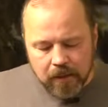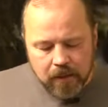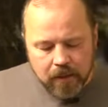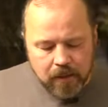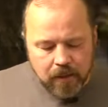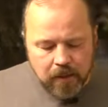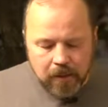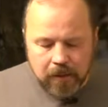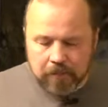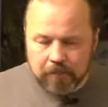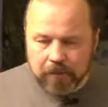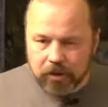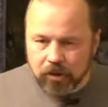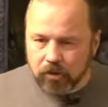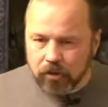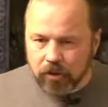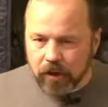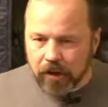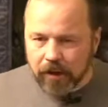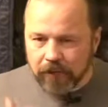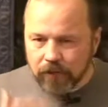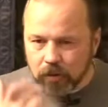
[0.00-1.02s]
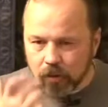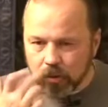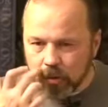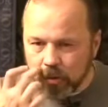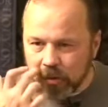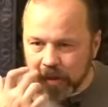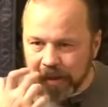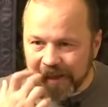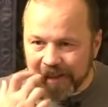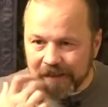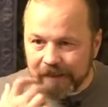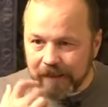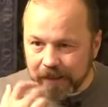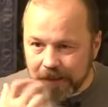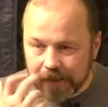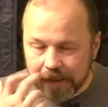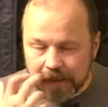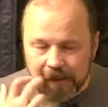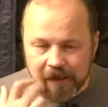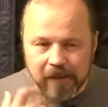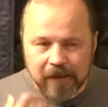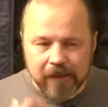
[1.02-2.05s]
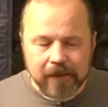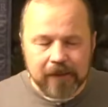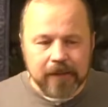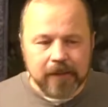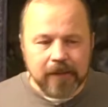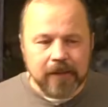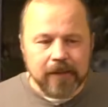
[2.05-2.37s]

uh, but you don't have to do that and uh,